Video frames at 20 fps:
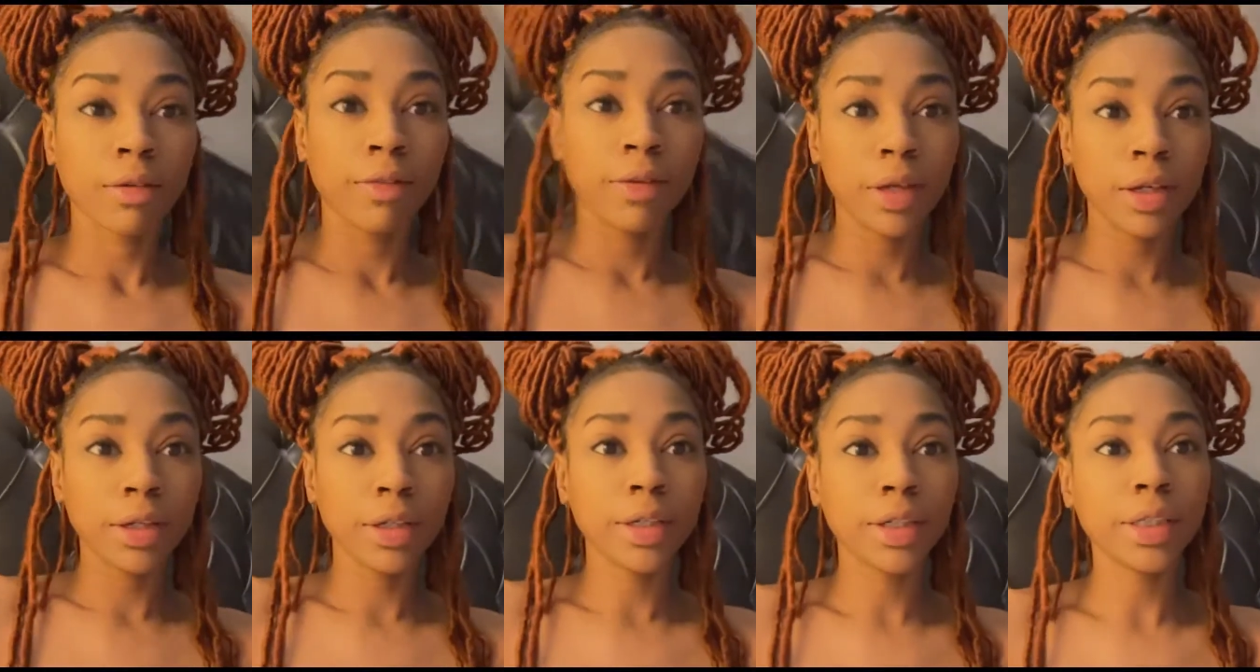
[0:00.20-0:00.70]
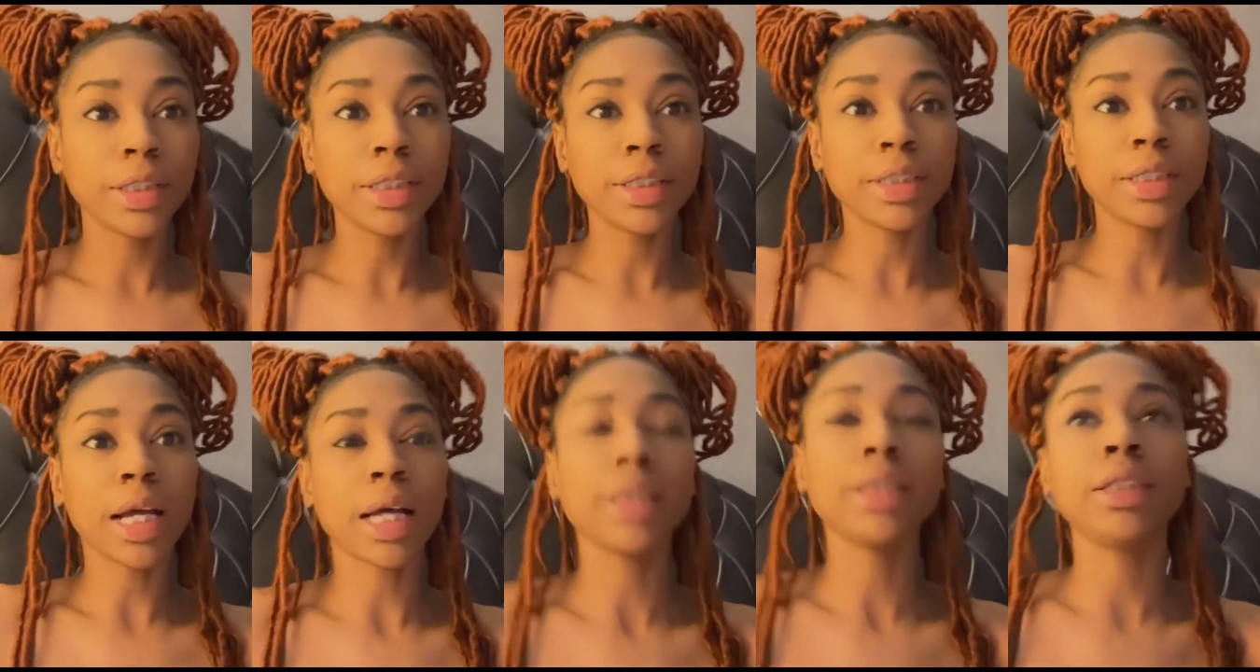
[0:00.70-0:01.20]
Failure does
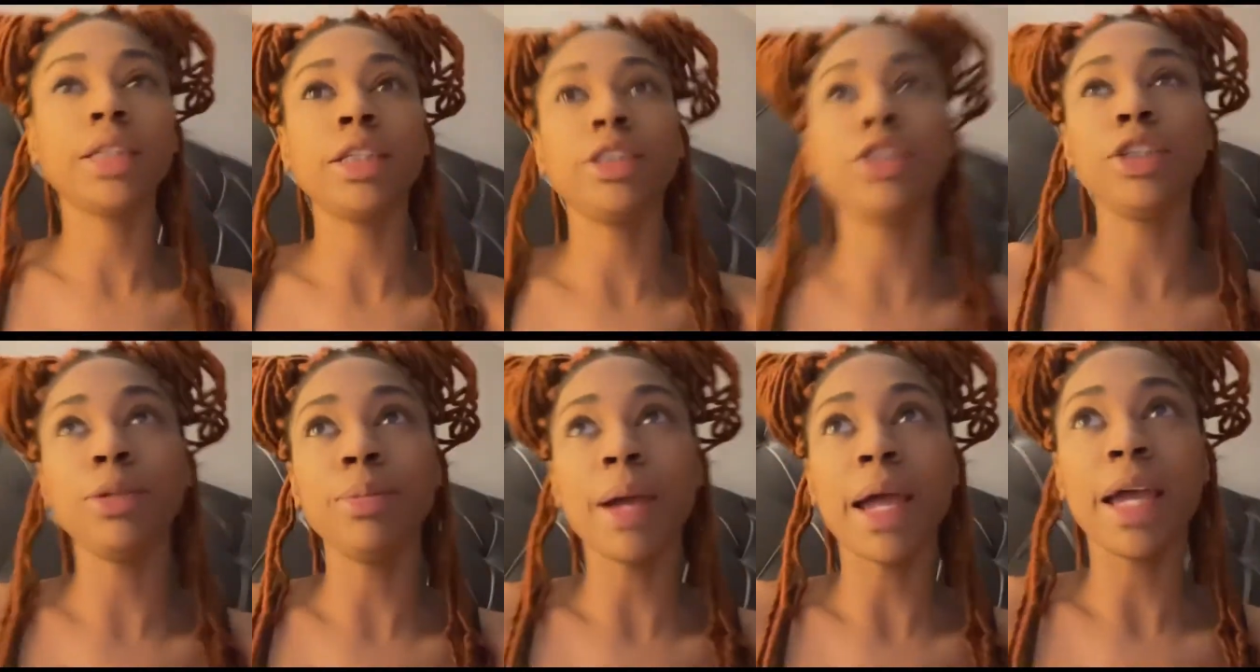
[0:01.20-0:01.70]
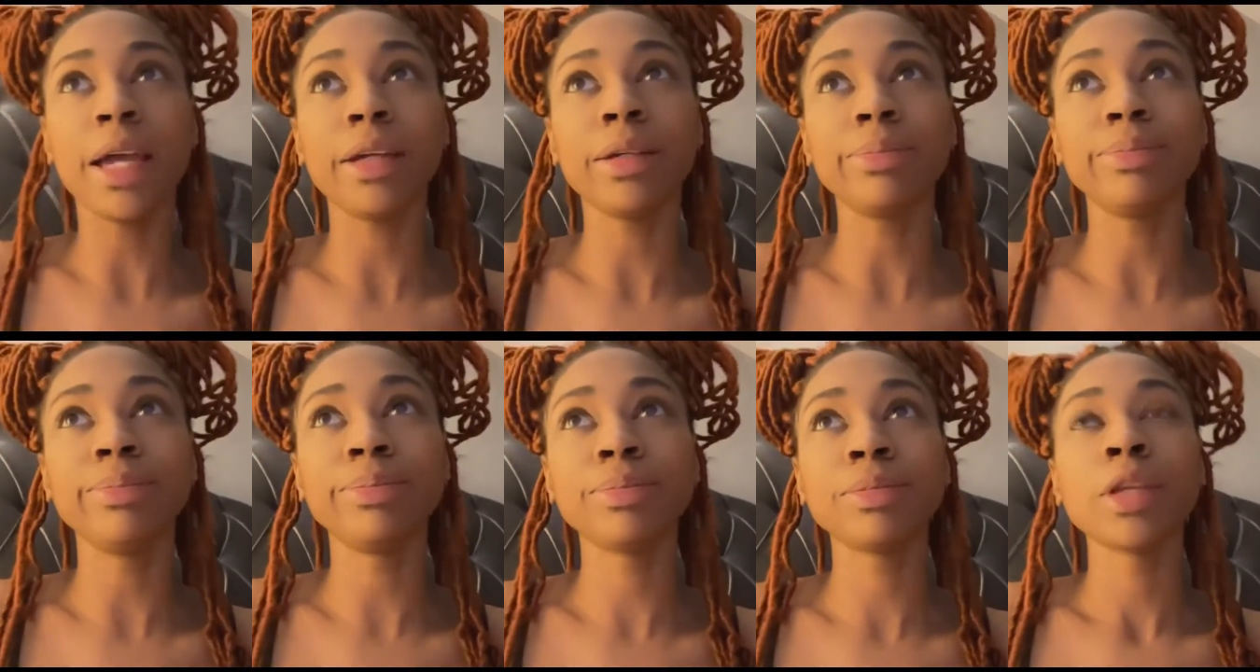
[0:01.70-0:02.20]
not set you back.
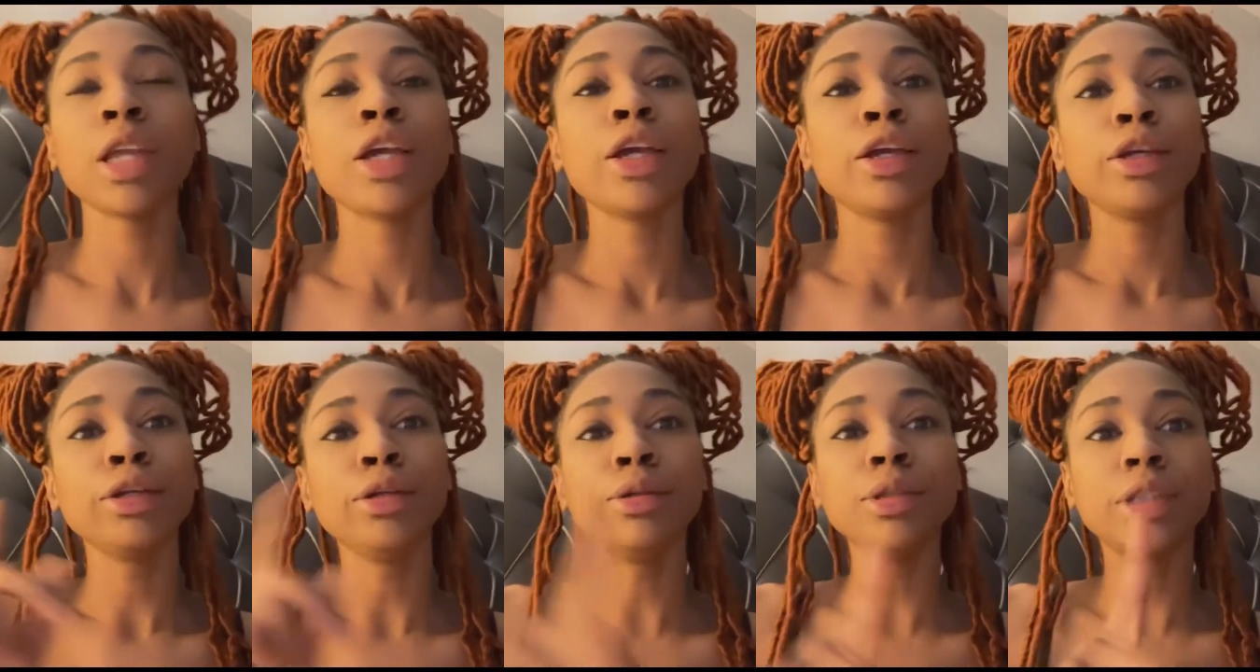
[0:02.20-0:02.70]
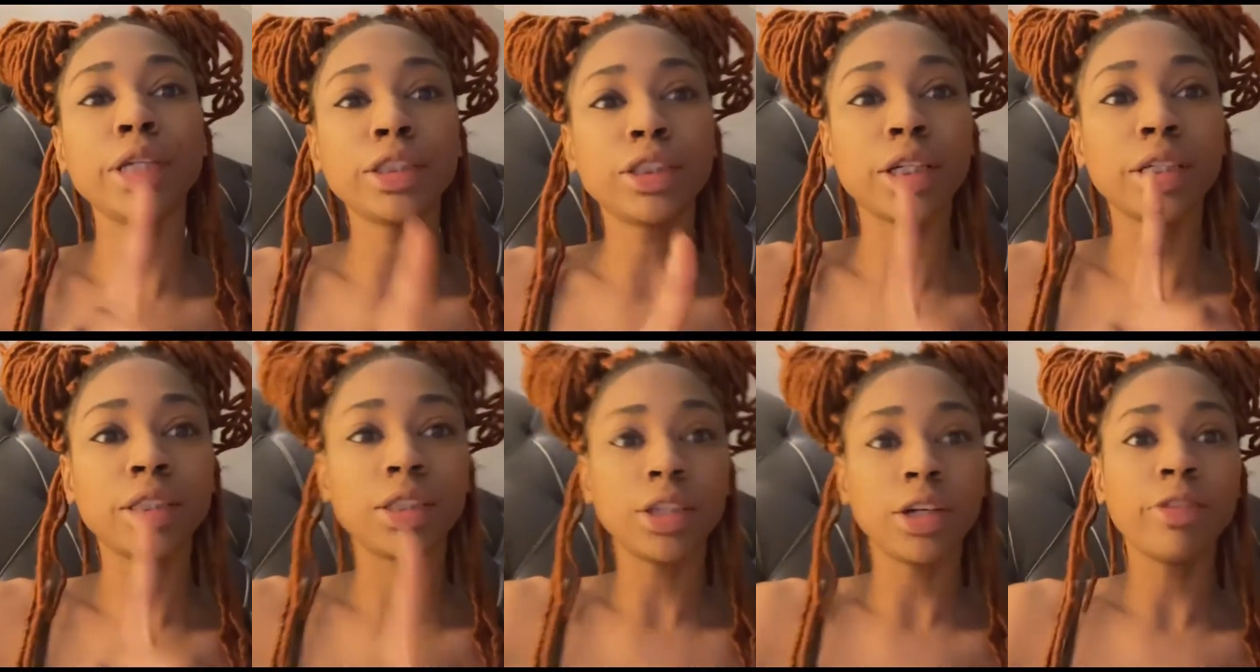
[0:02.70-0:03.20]
You set
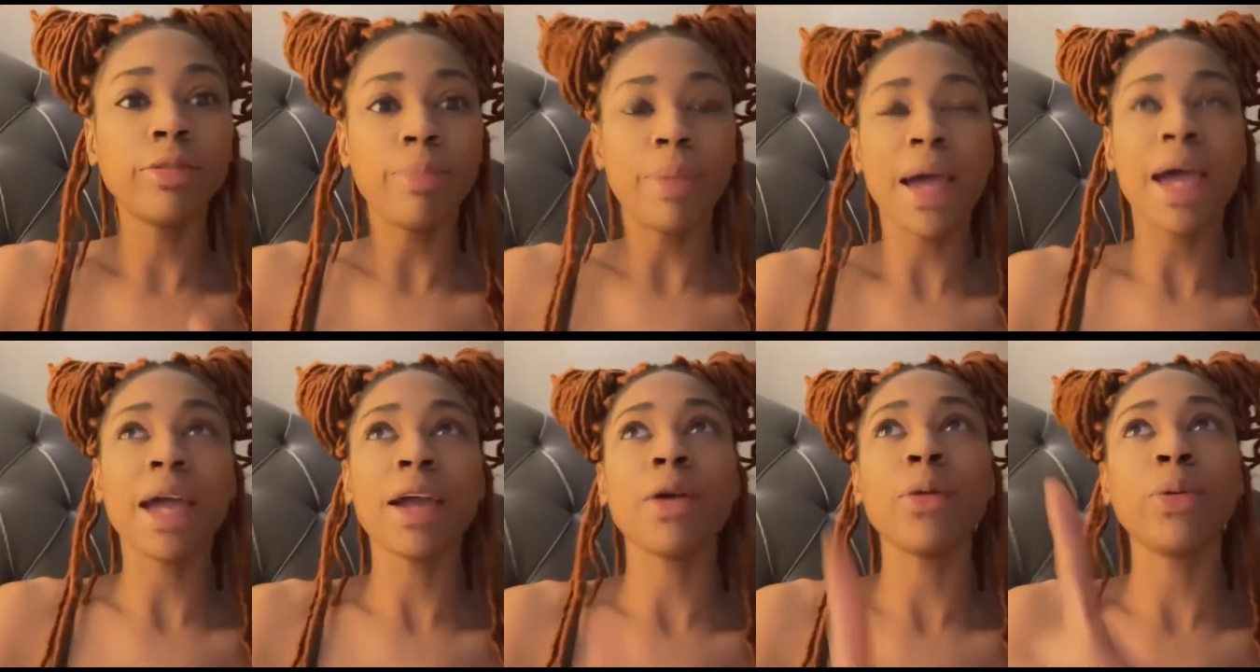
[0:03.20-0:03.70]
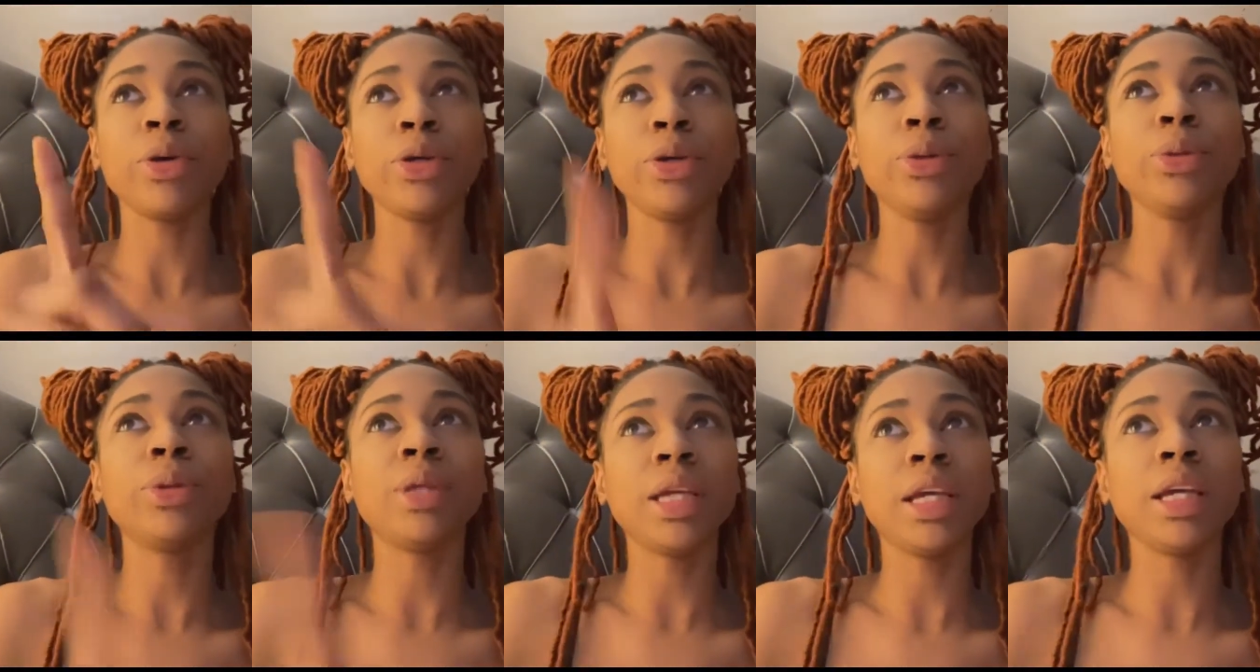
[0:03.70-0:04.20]
yourself back when
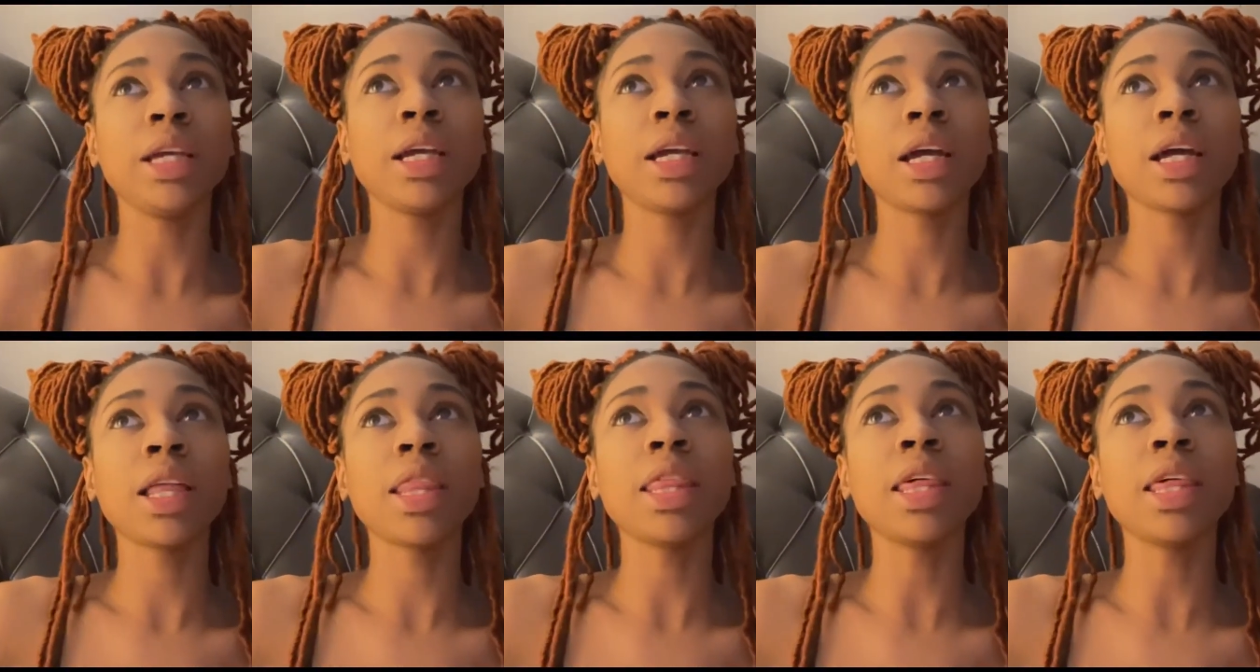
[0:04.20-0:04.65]
you think